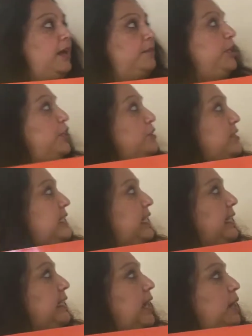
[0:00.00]

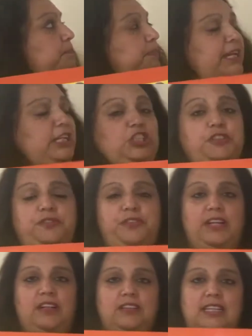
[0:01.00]
using a
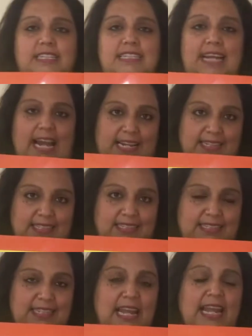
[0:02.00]
picture-filled
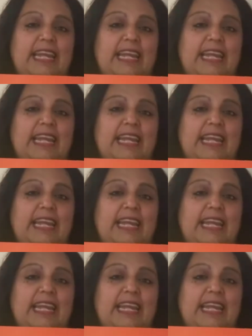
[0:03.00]
texts.